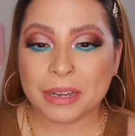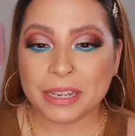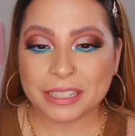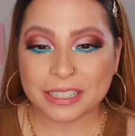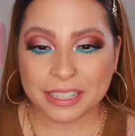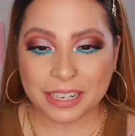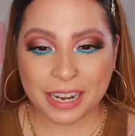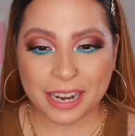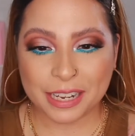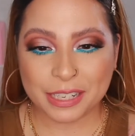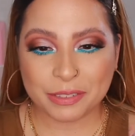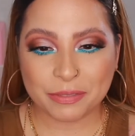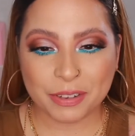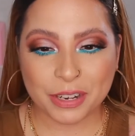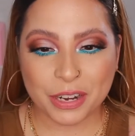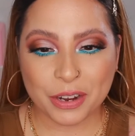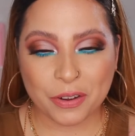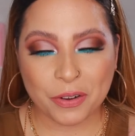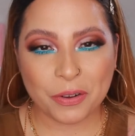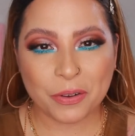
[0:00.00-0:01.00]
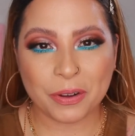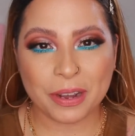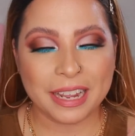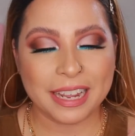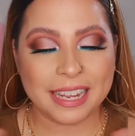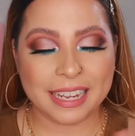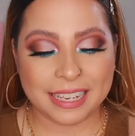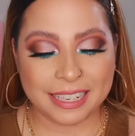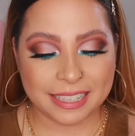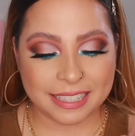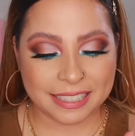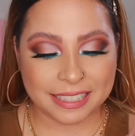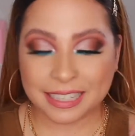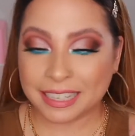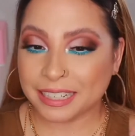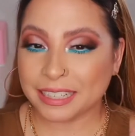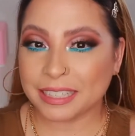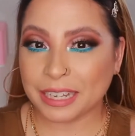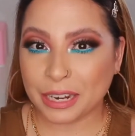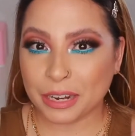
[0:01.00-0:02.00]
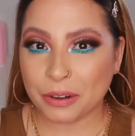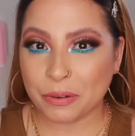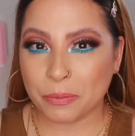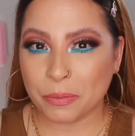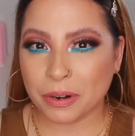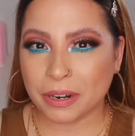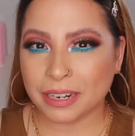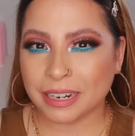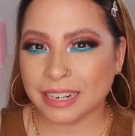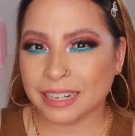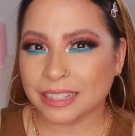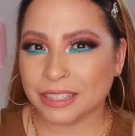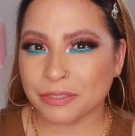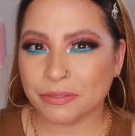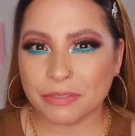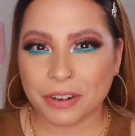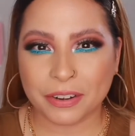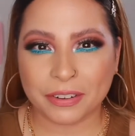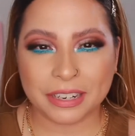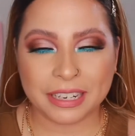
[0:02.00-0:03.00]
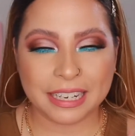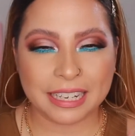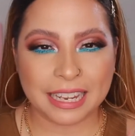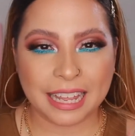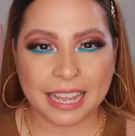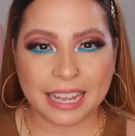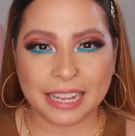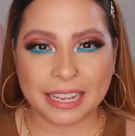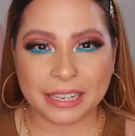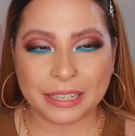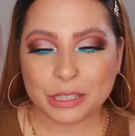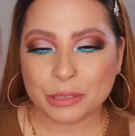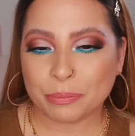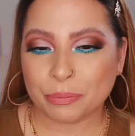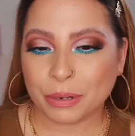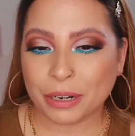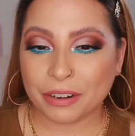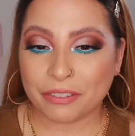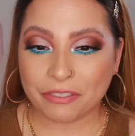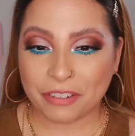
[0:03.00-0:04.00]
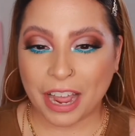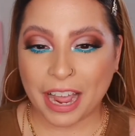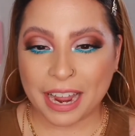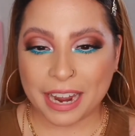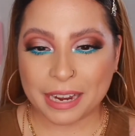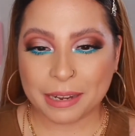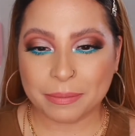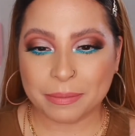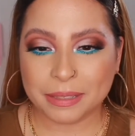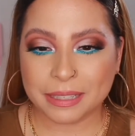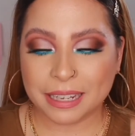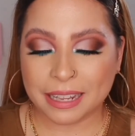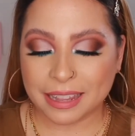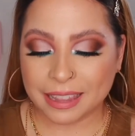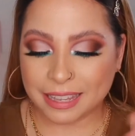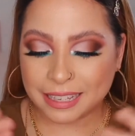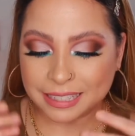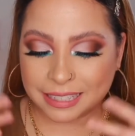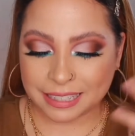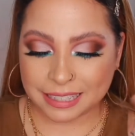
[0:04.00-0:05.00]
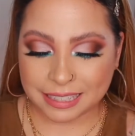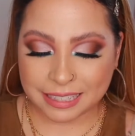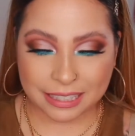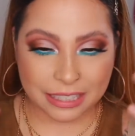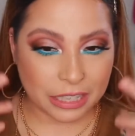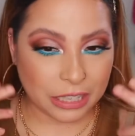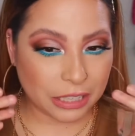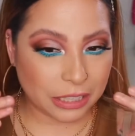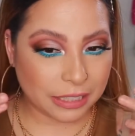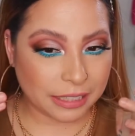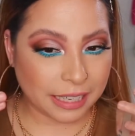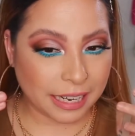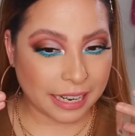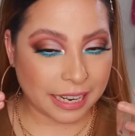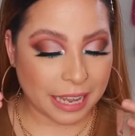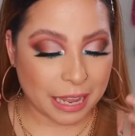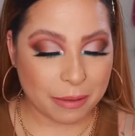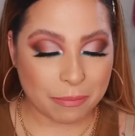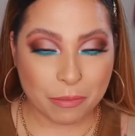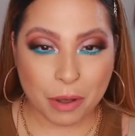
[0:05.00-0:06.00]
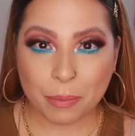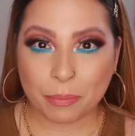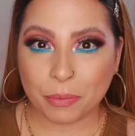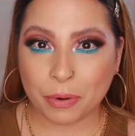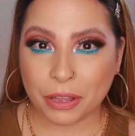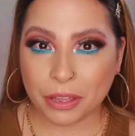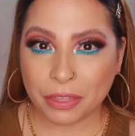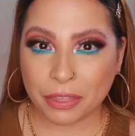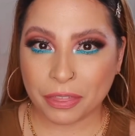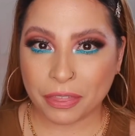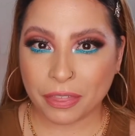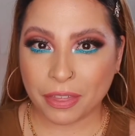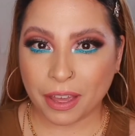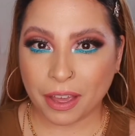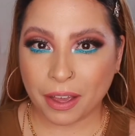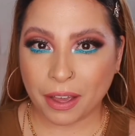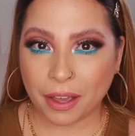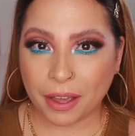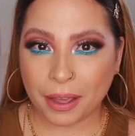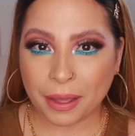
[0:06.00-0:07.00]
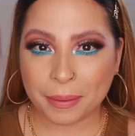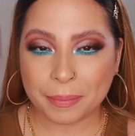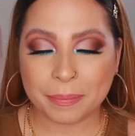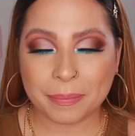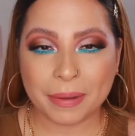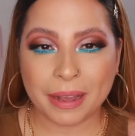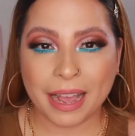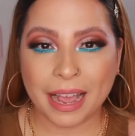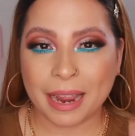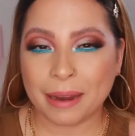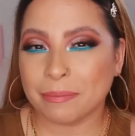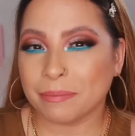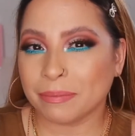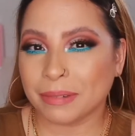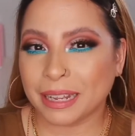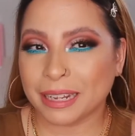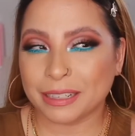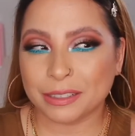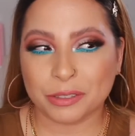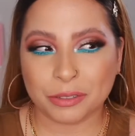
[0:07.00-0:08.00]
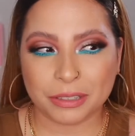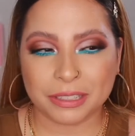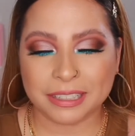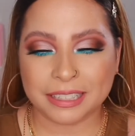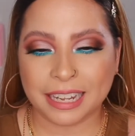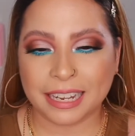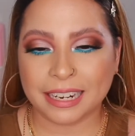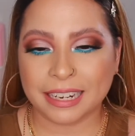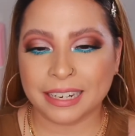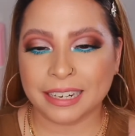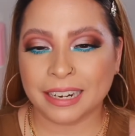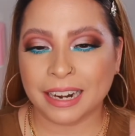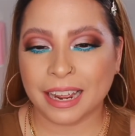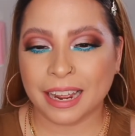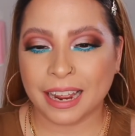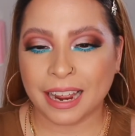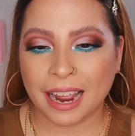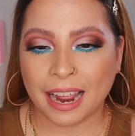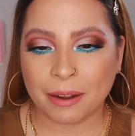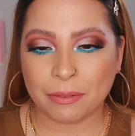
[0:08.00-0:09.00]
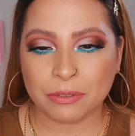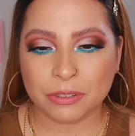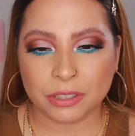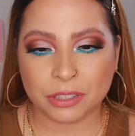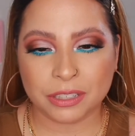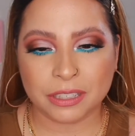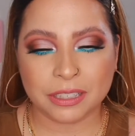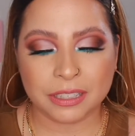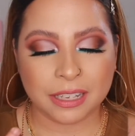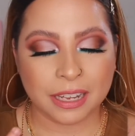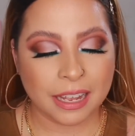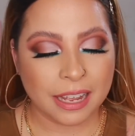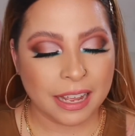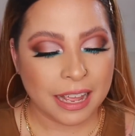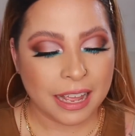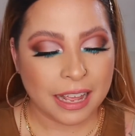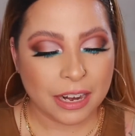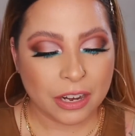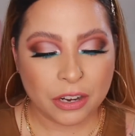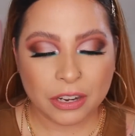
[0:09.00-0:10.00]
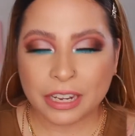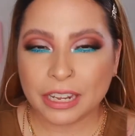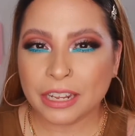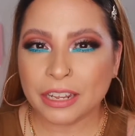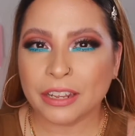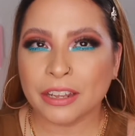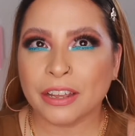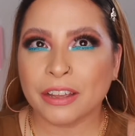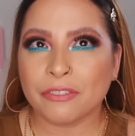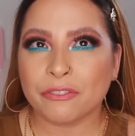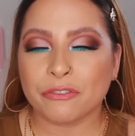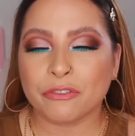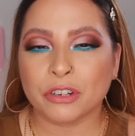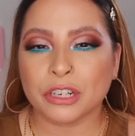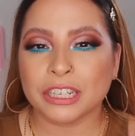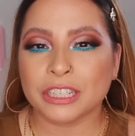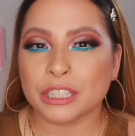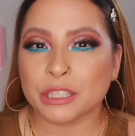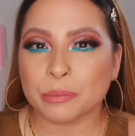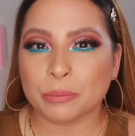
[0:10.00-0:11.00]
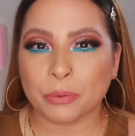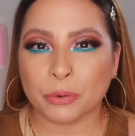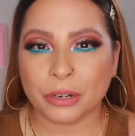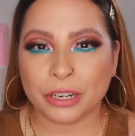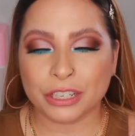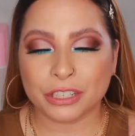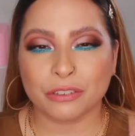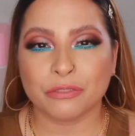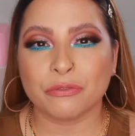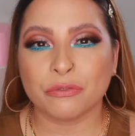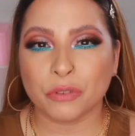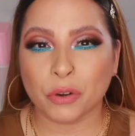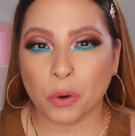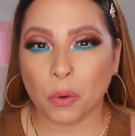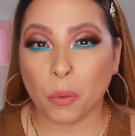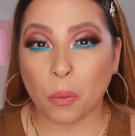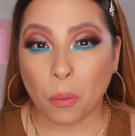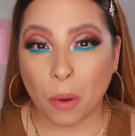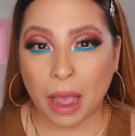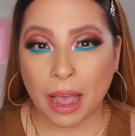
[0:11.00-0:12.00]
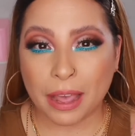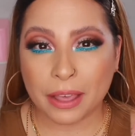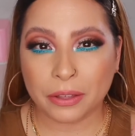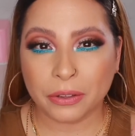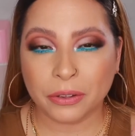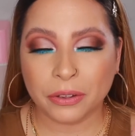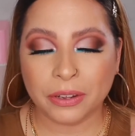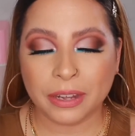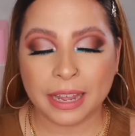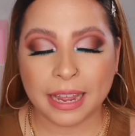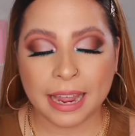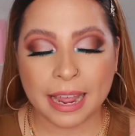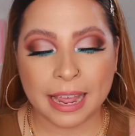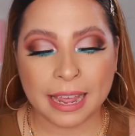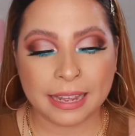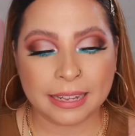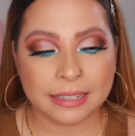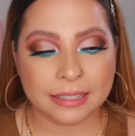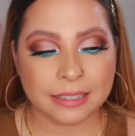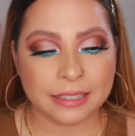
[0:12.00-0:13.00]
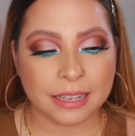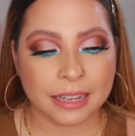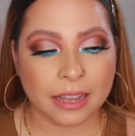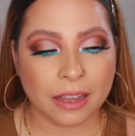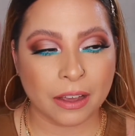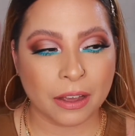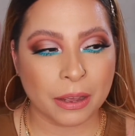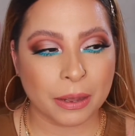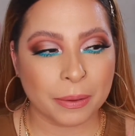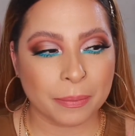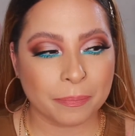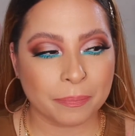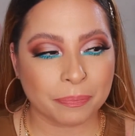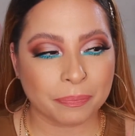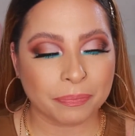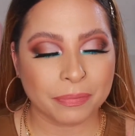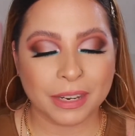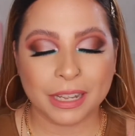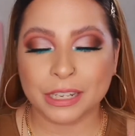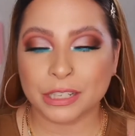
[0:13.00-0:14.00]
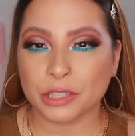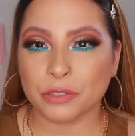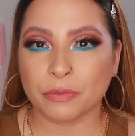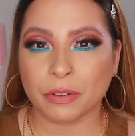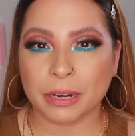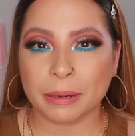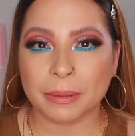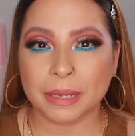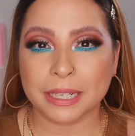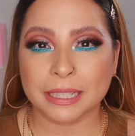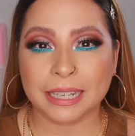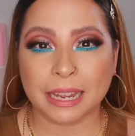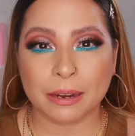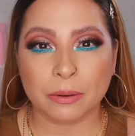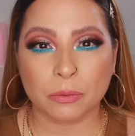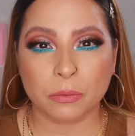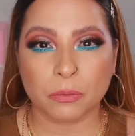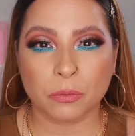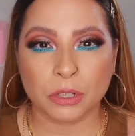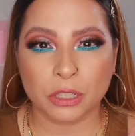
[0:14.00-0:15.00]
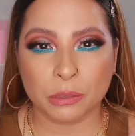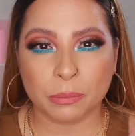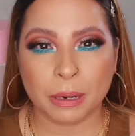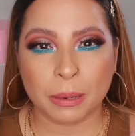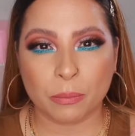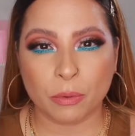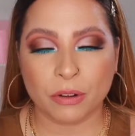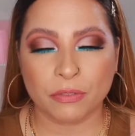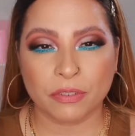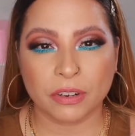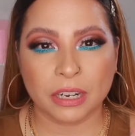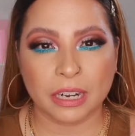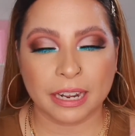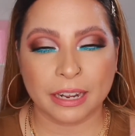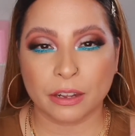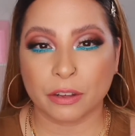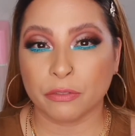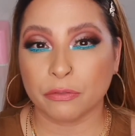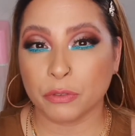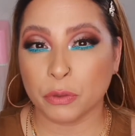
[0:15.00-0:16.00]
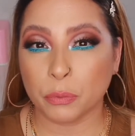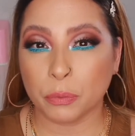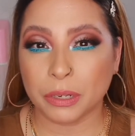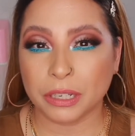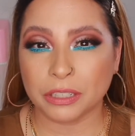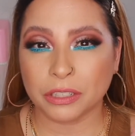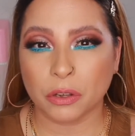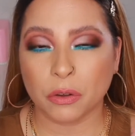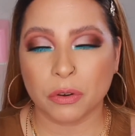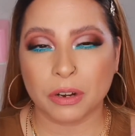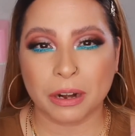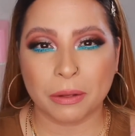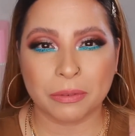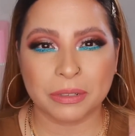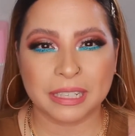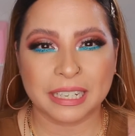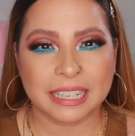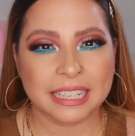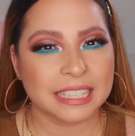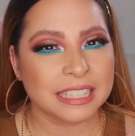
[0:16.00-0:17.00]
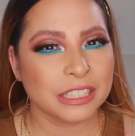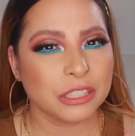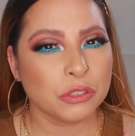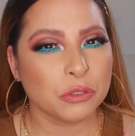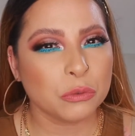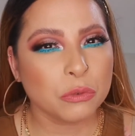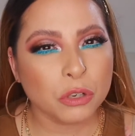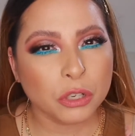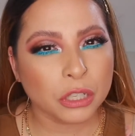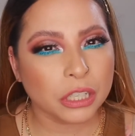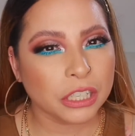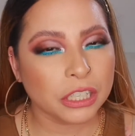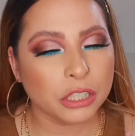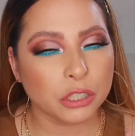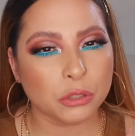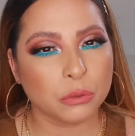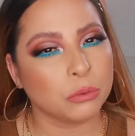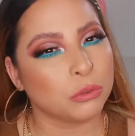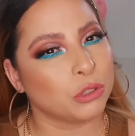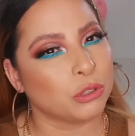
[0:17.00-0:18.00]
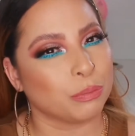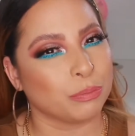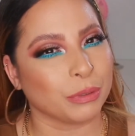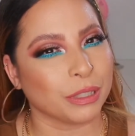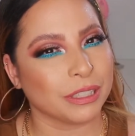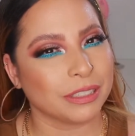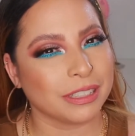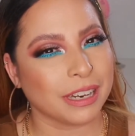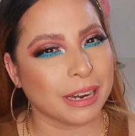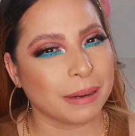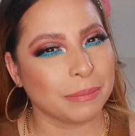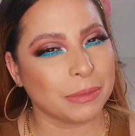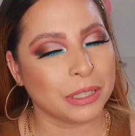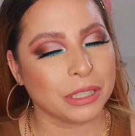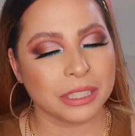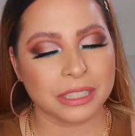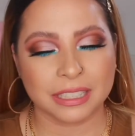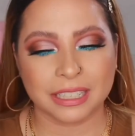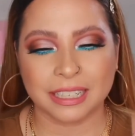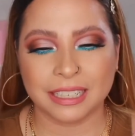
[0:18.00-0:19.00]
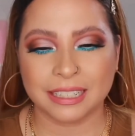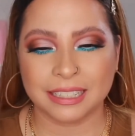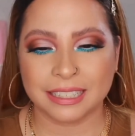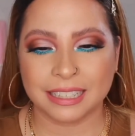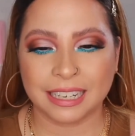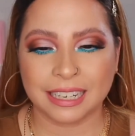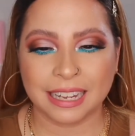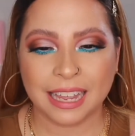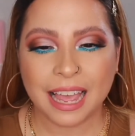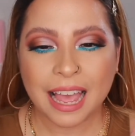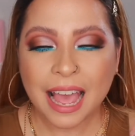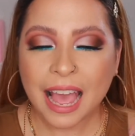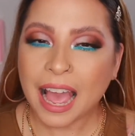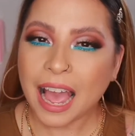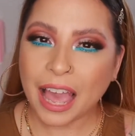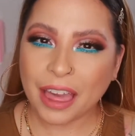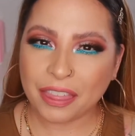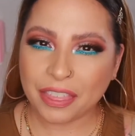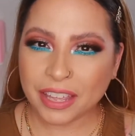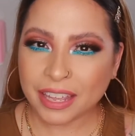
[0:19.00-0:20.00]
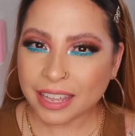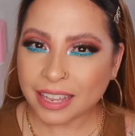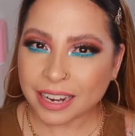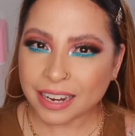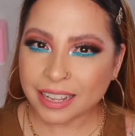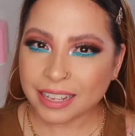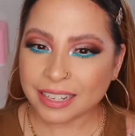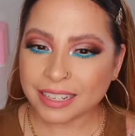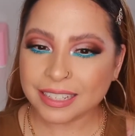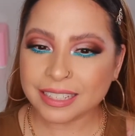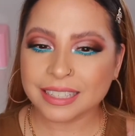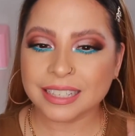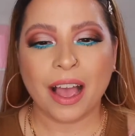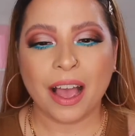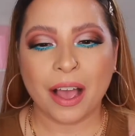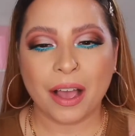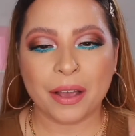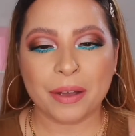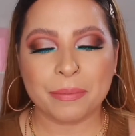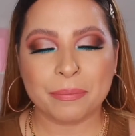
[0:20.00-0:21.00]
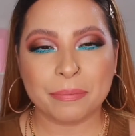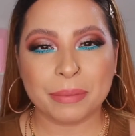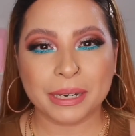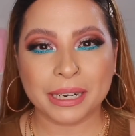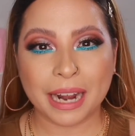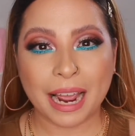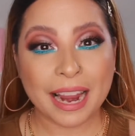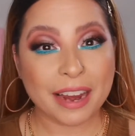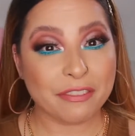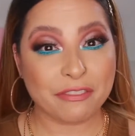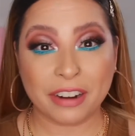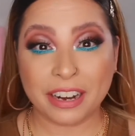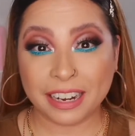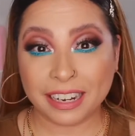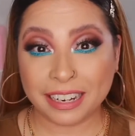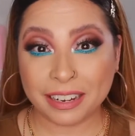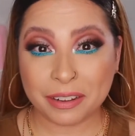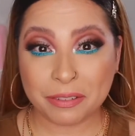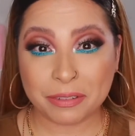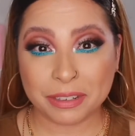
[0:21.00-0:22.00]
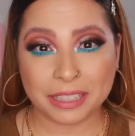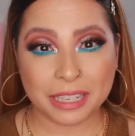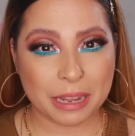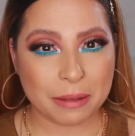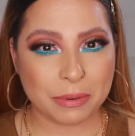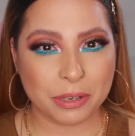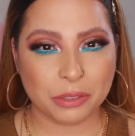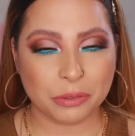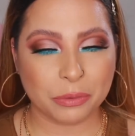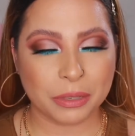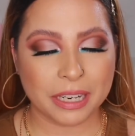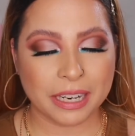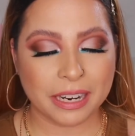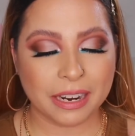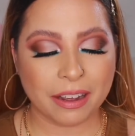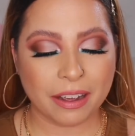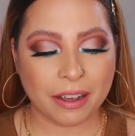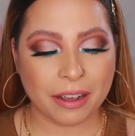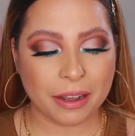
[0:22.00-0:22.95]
Today's video is an exciting one. It's very like spring vibes. This is the look that I came up with. I'm like so excited. I was looking for inspiration for a while, and it's funny because I went to my boyfriend like a few weeks ago and I was like, is it too early to do springtime looks? And he's like, I think it is. But I finally was able to do it.